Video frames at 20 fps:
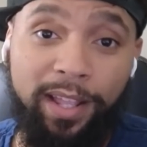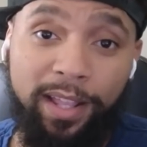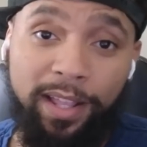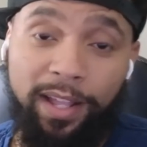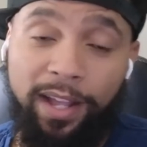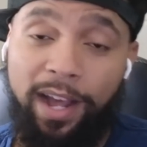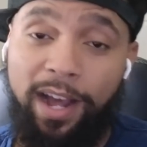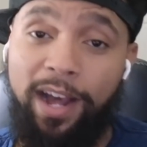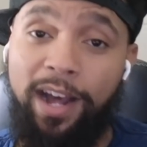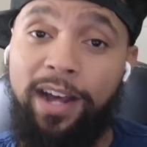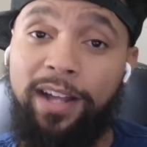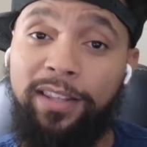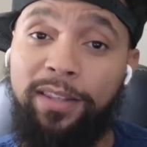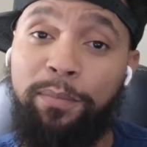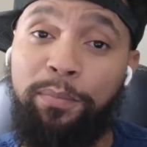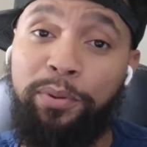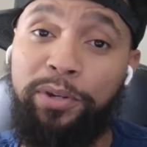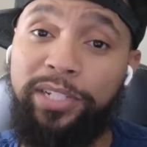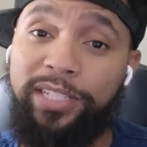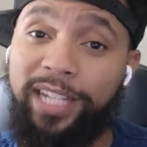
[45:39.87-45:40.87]
the
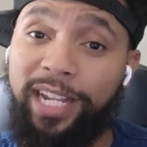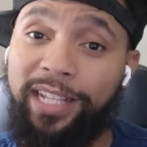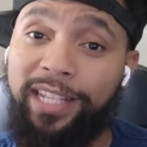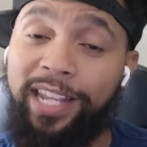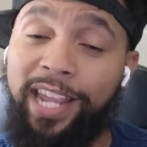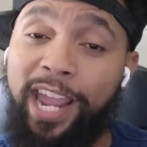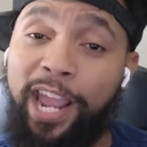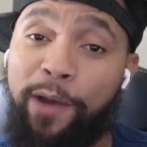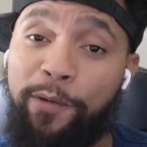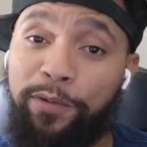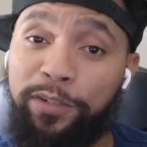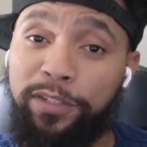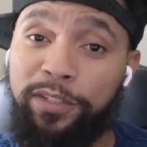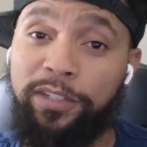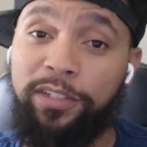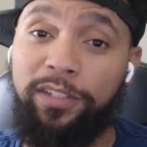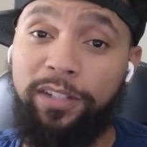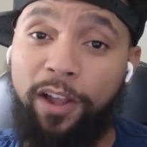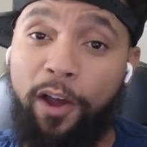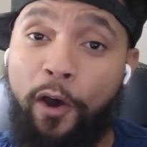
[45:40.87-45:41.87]
priest at the end
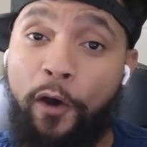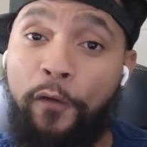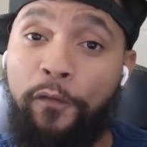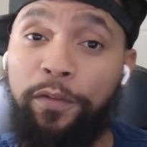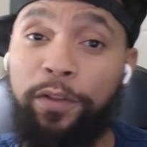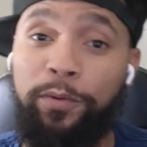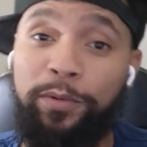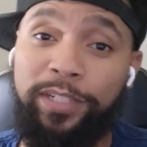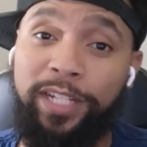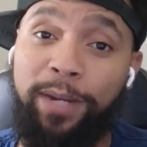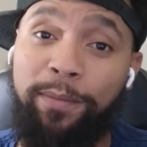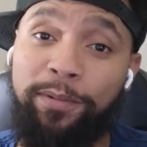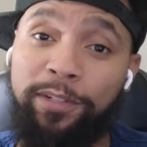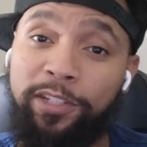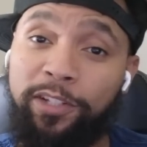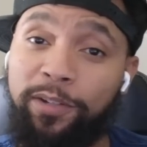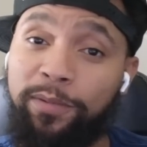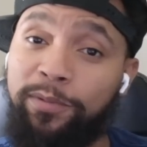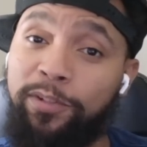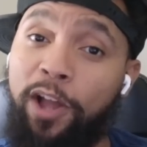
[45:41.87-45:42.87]
hopefully was able
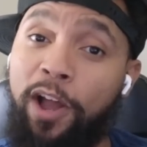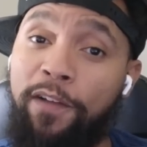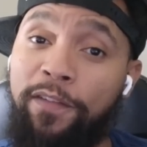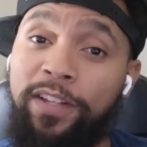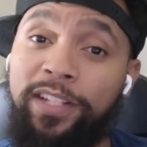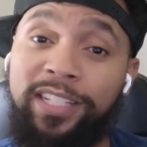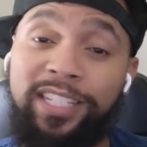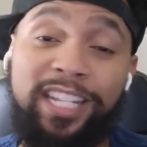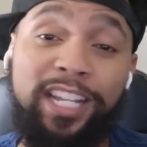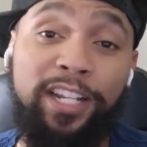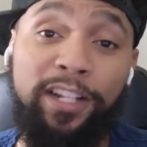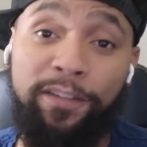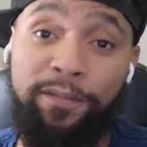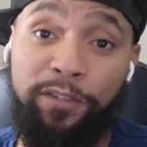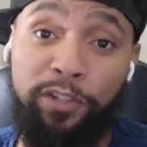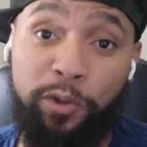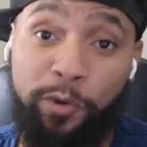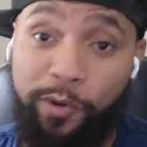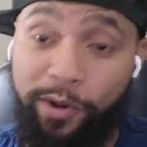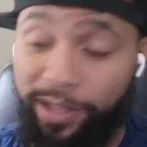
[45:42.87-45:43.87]
to absolve his sin of
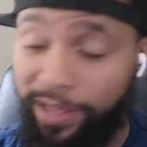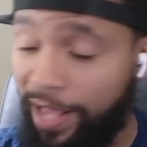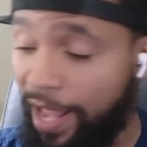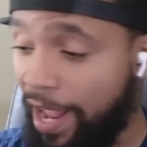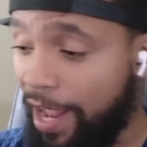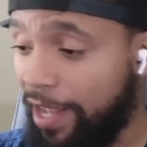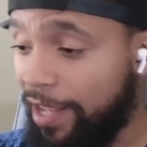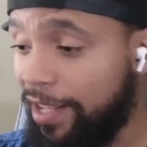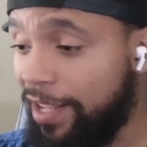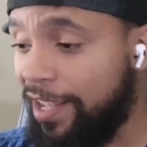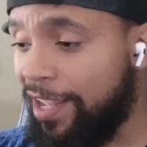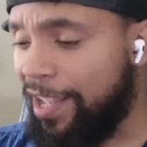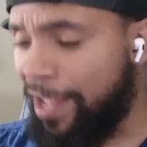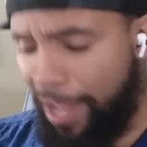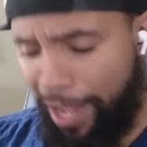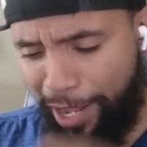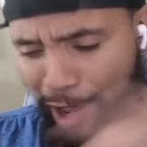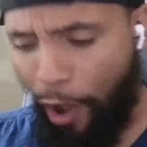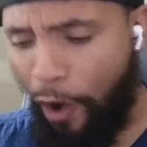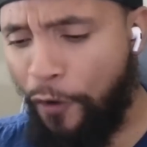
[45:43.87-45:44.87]
doing that.
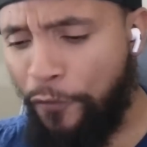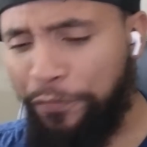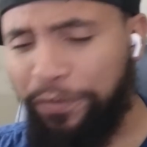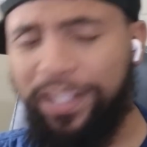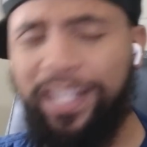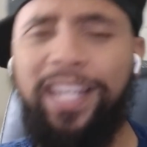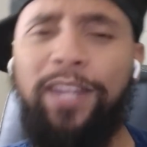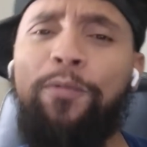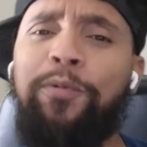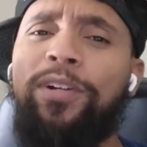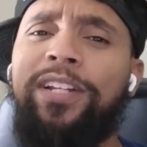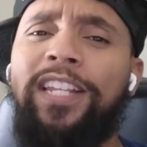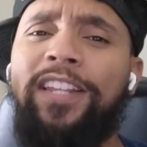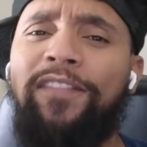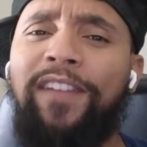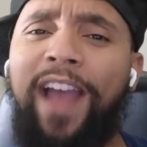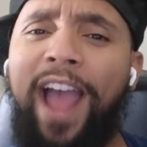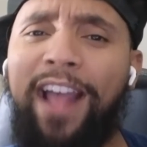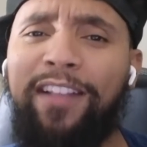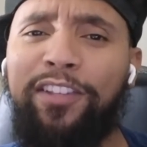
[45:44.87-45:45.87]
And hopefully he wouldn't
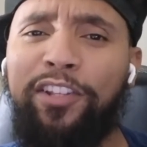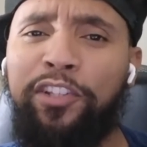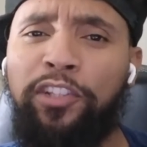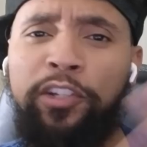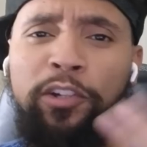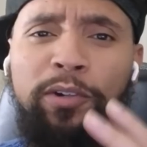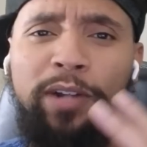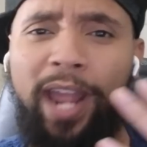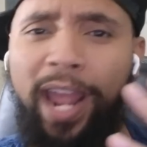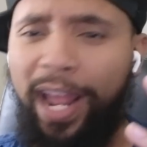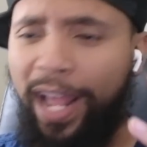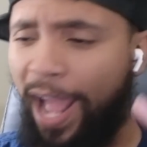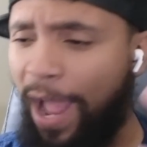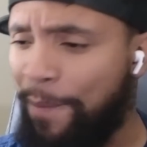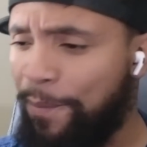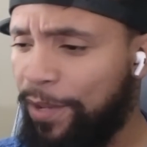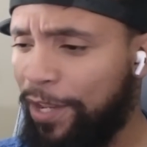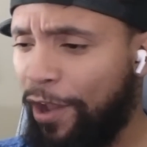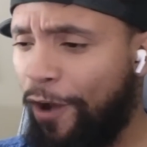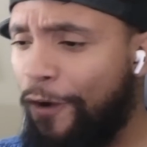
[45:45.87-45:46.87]
even have to do that. I
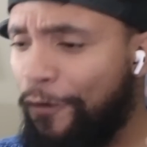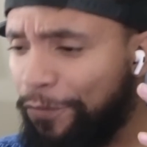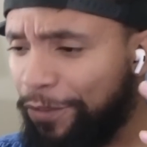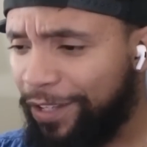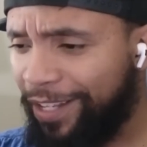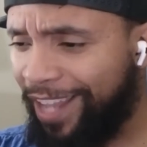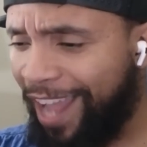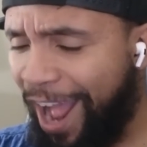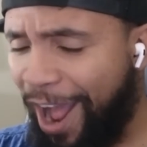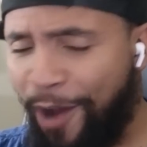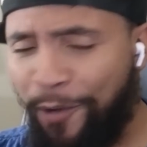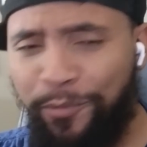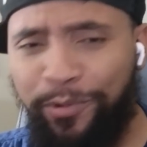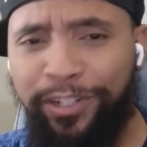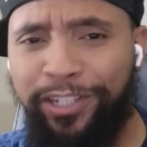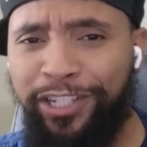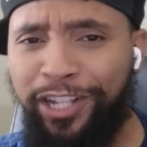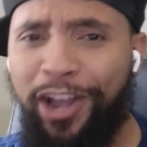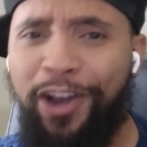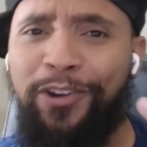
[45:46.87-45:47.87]
mean, hopefully God
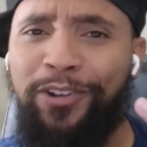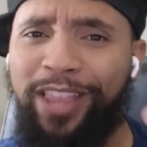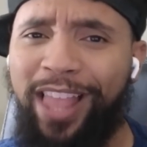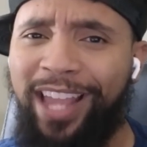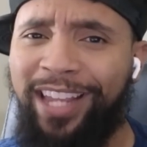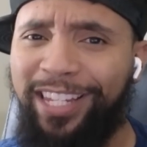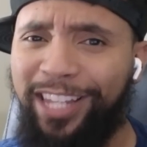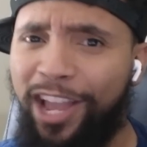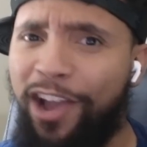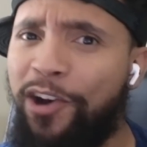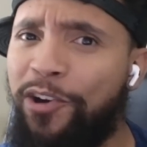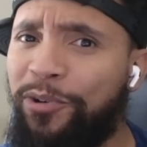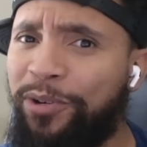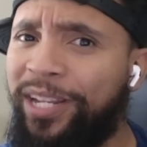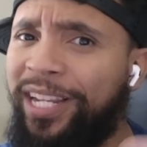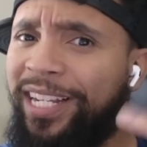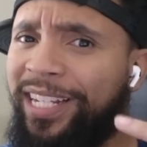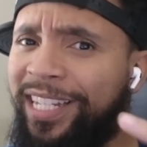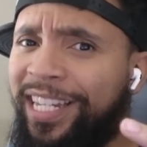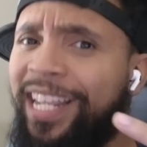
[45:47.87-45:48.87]
would know, like, yo,
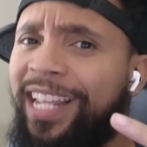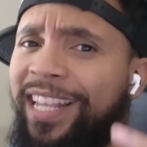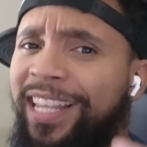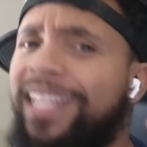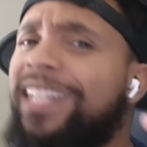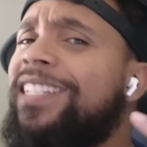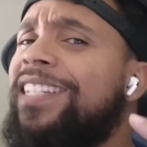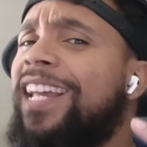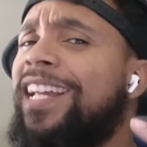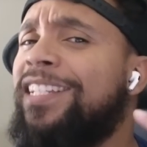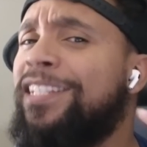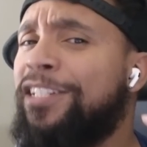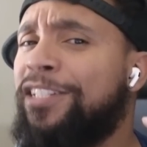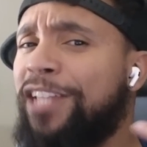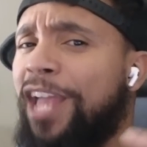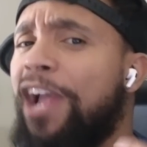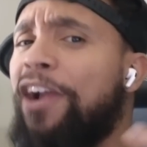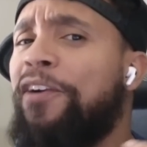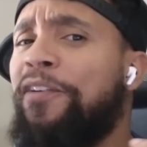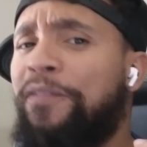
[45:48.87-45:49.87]
he did this as a
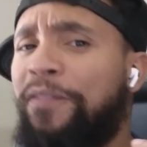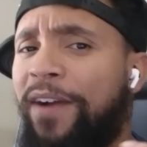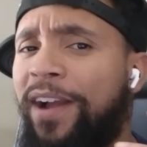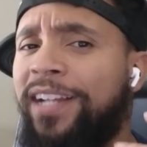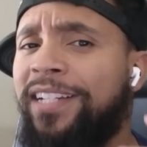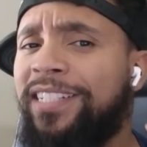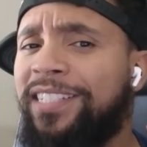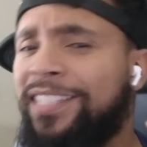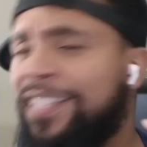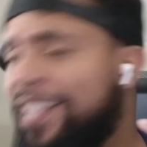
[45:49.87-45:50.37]
sacrifice.